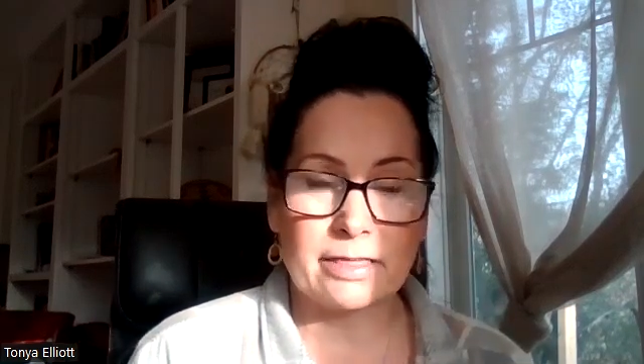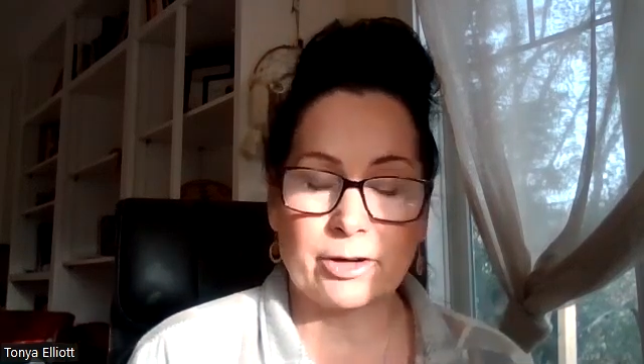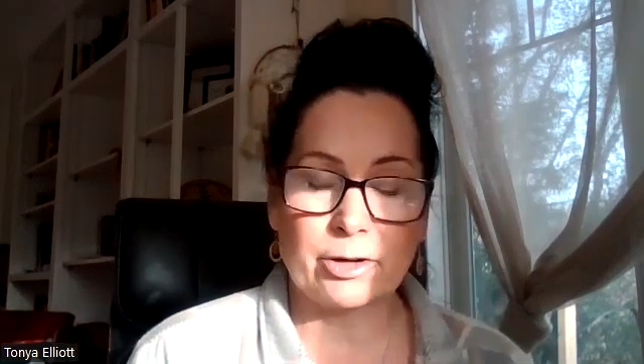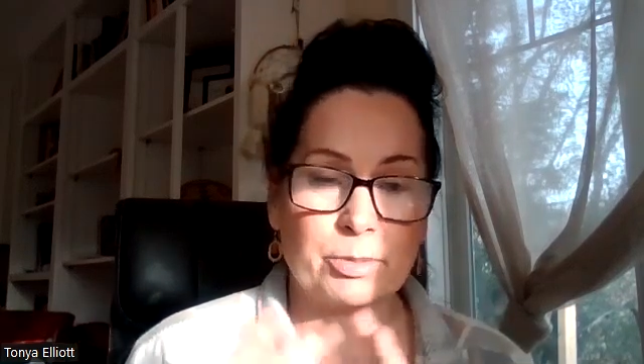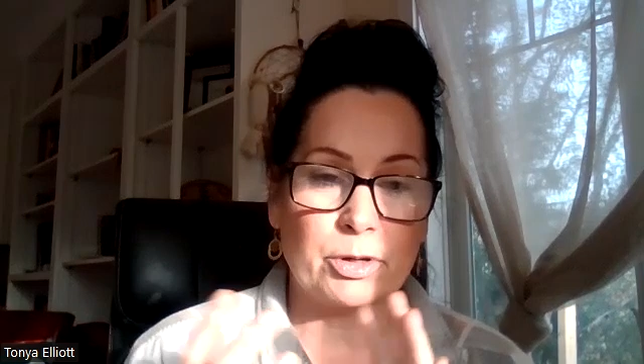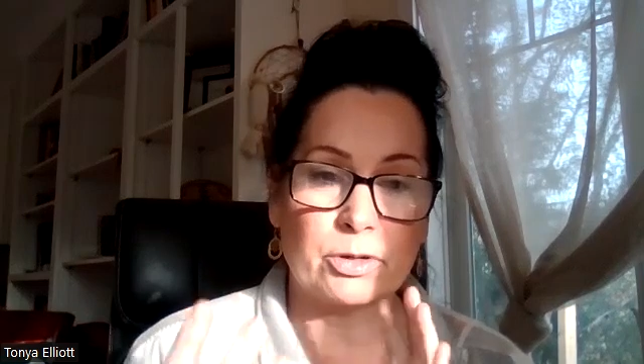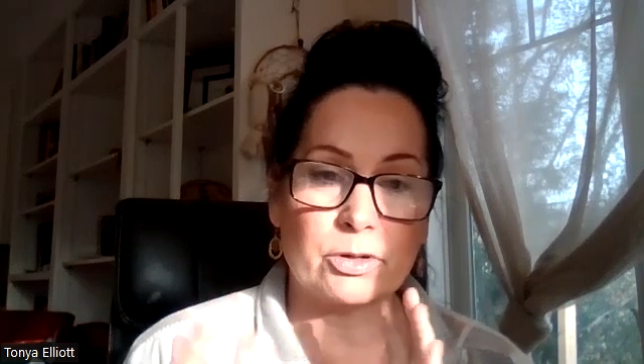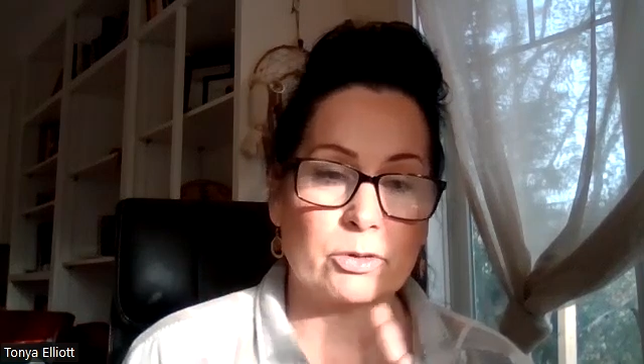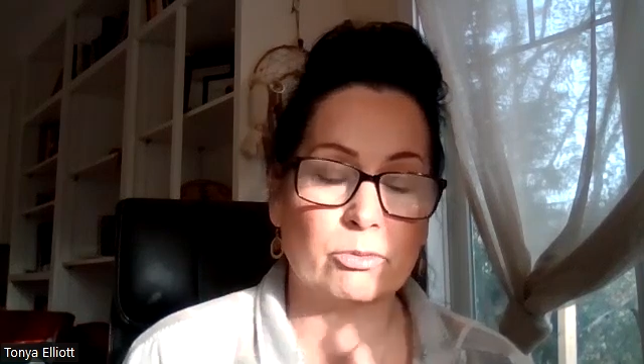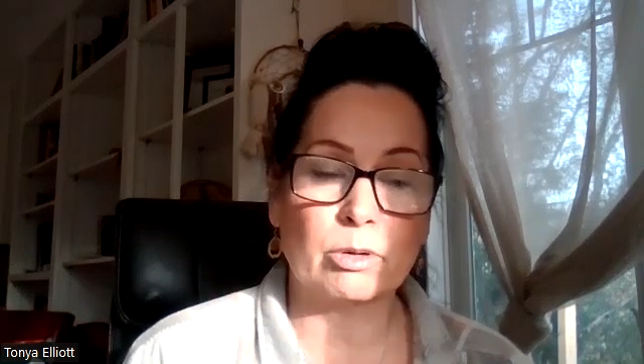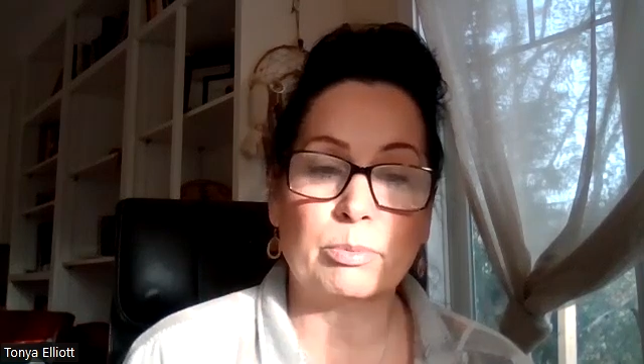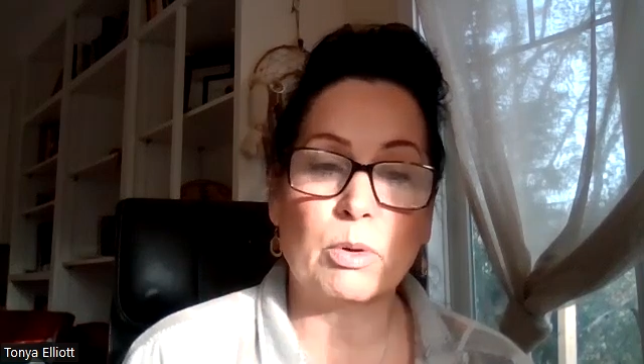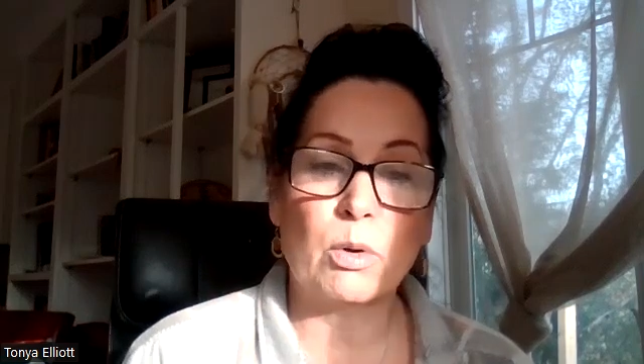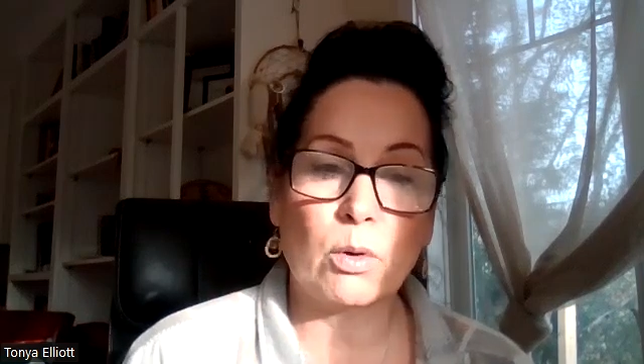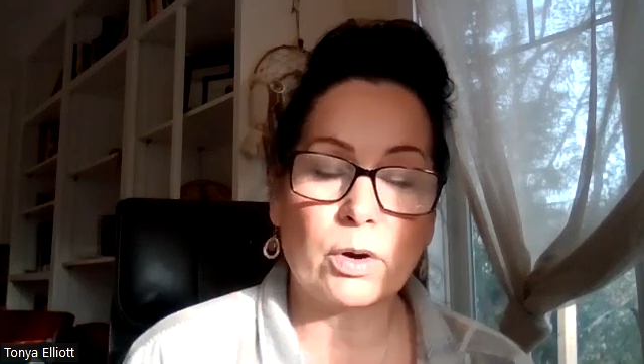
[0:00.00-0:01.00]
therapeutic
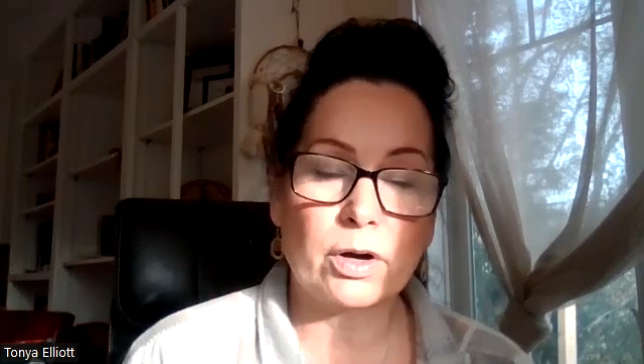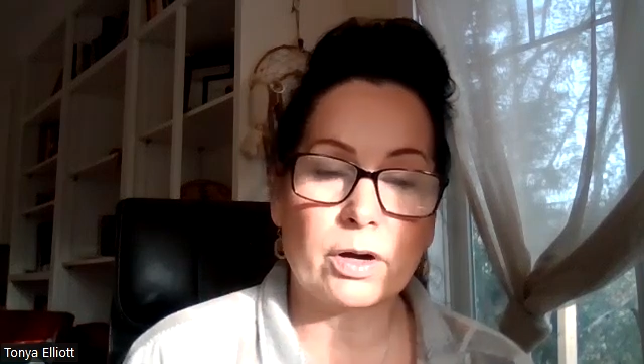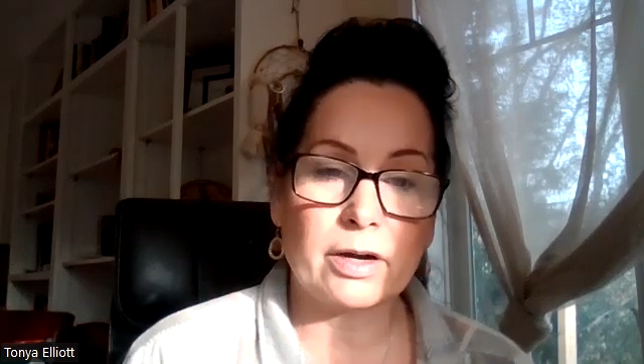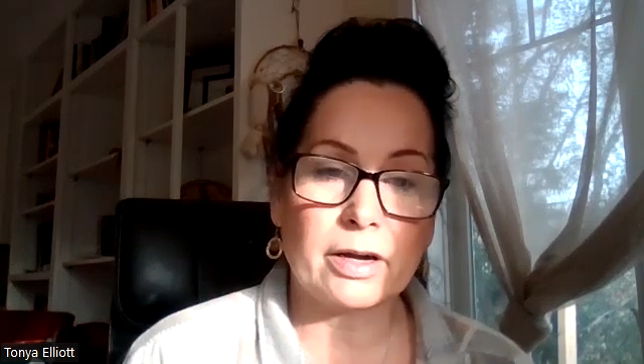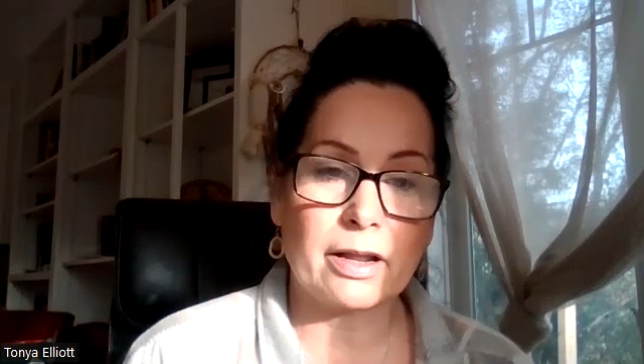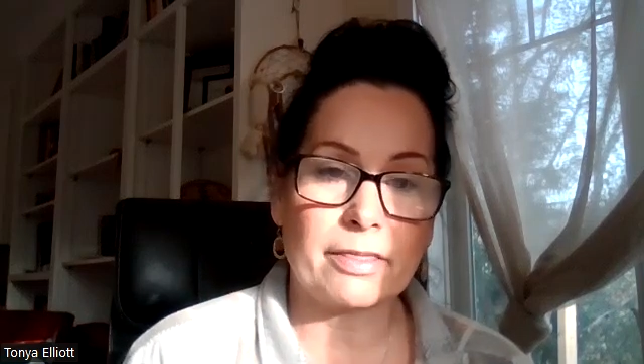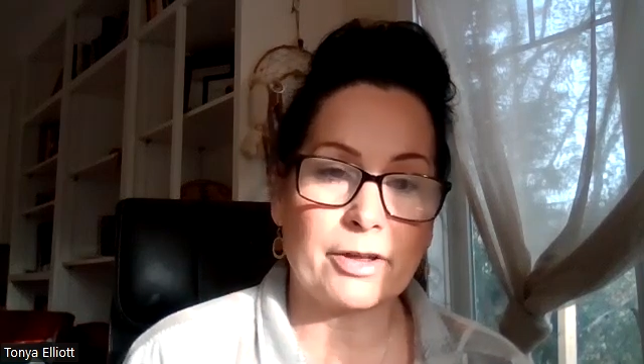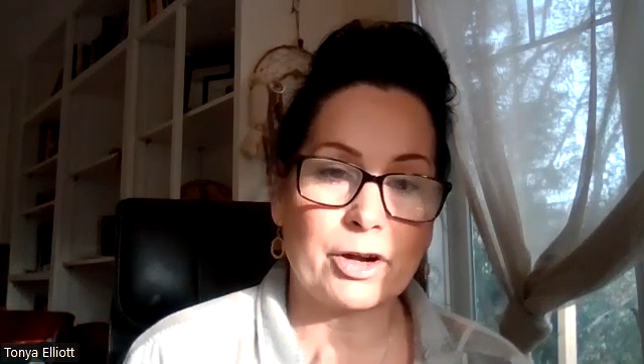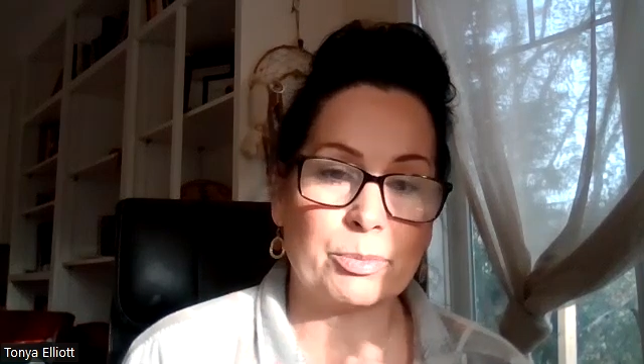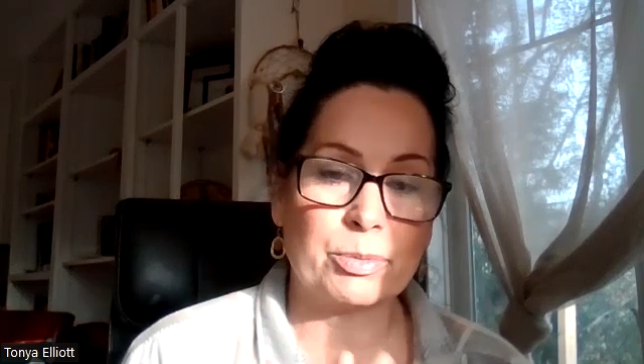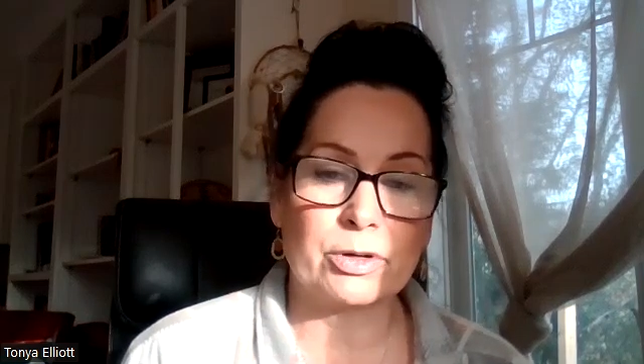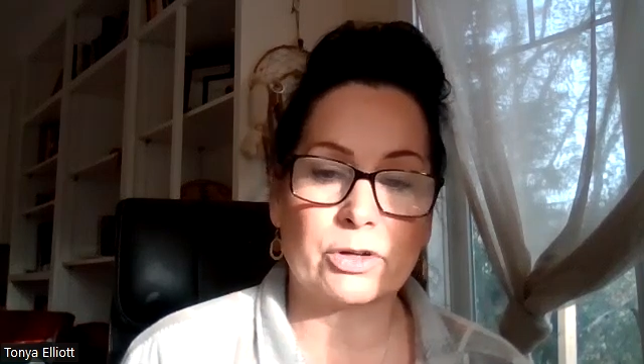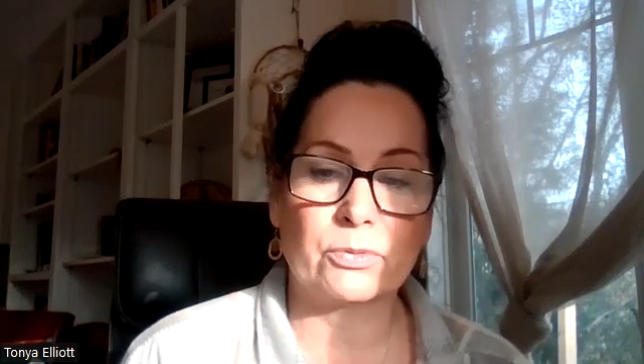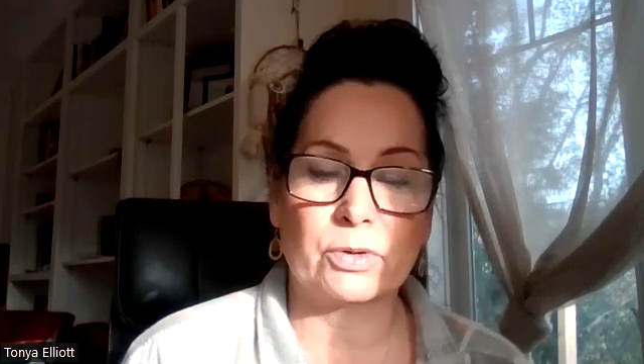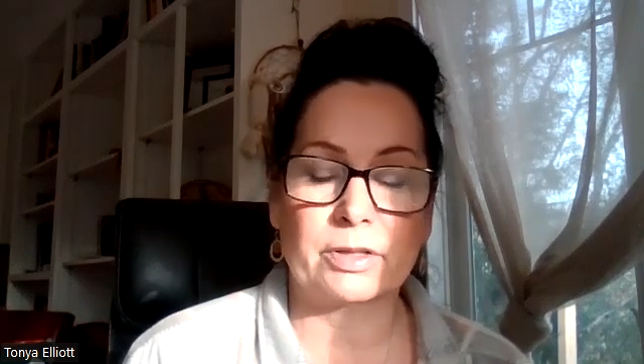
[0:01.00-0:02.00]
rapport and a
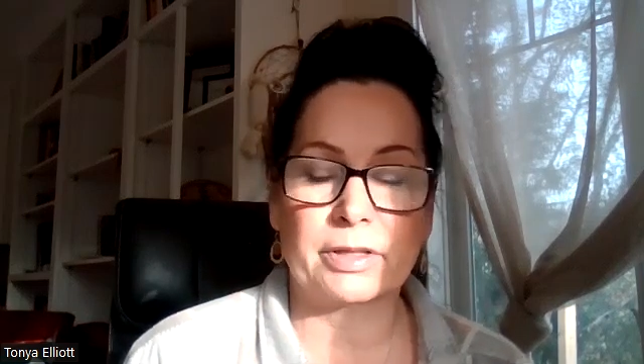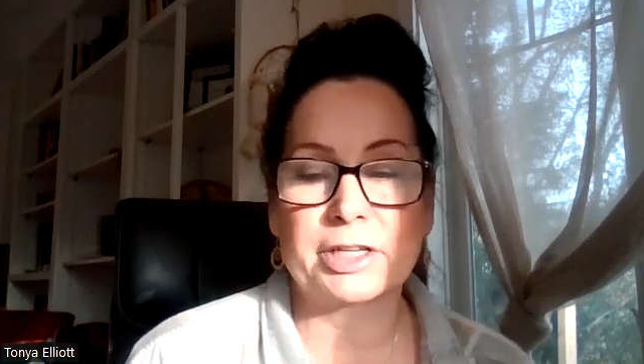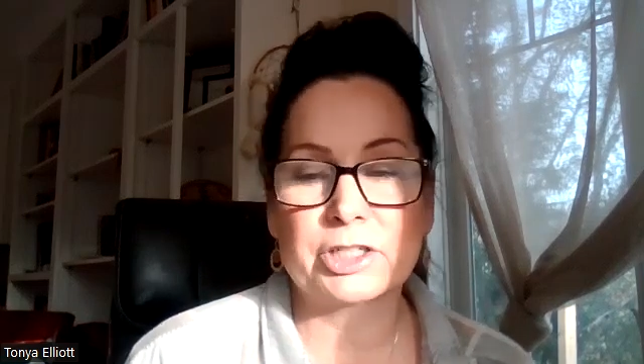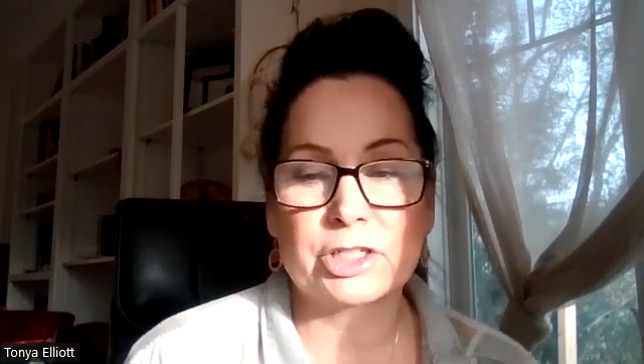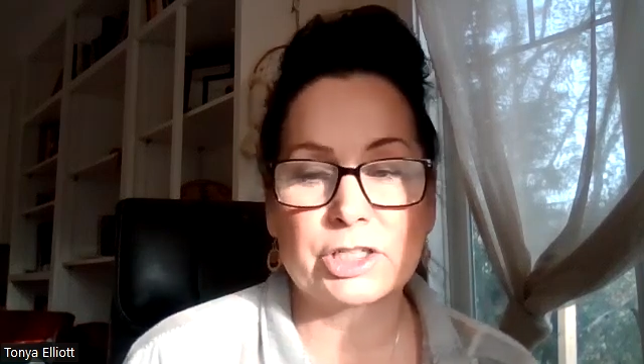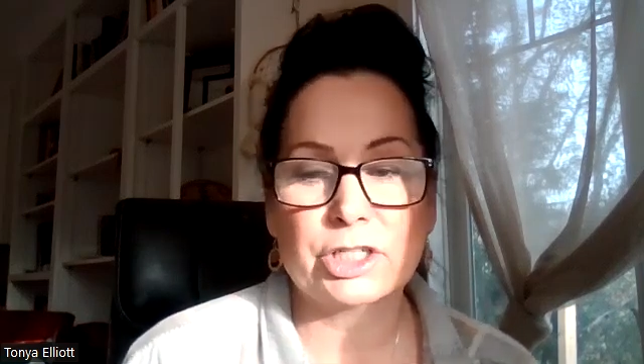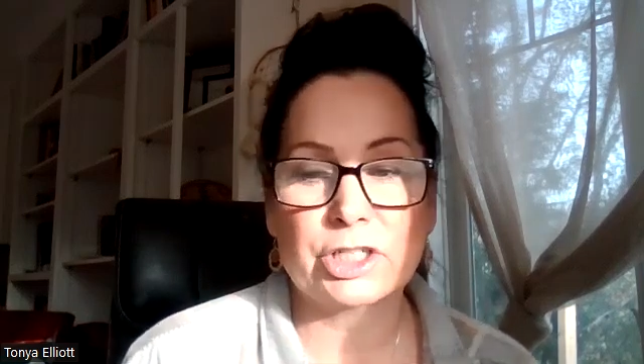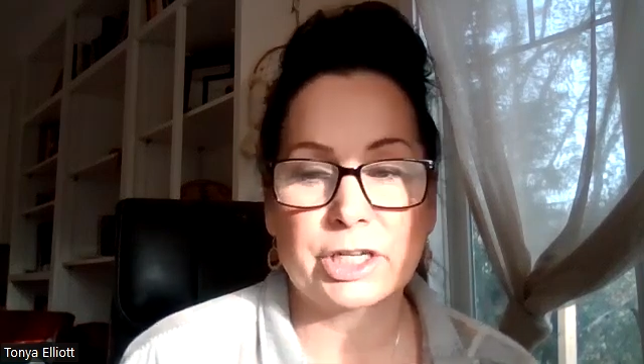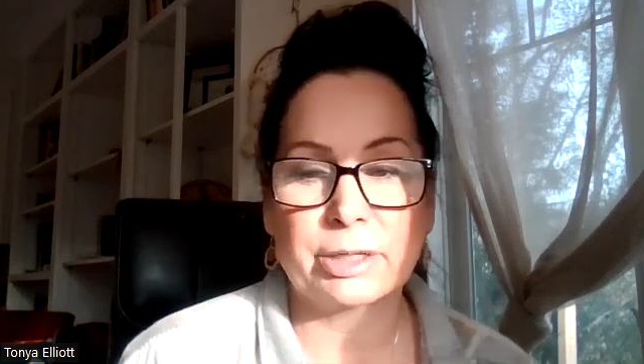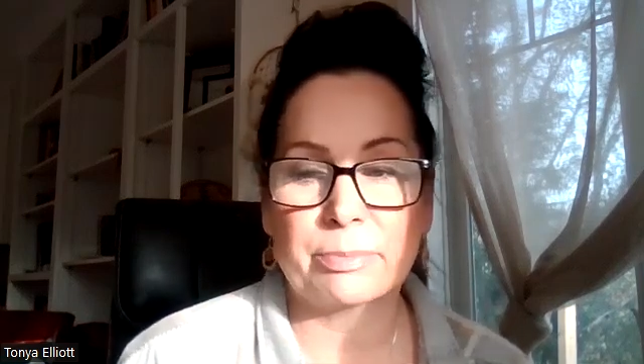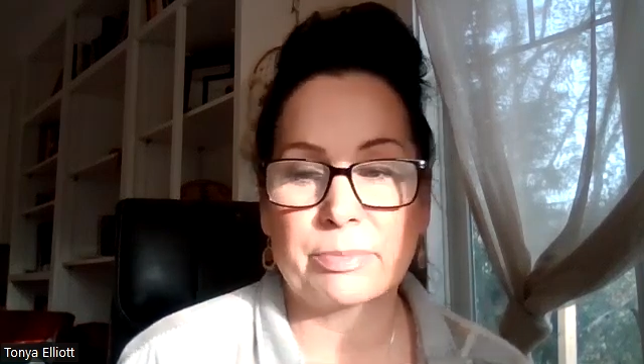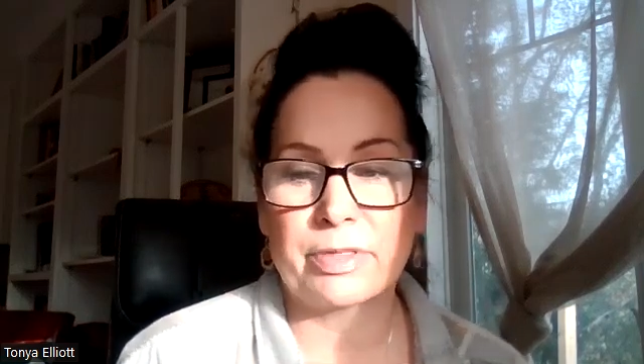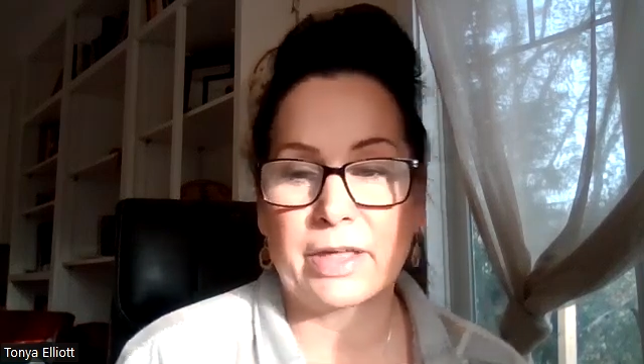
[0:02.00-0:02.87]
therapeutic relationship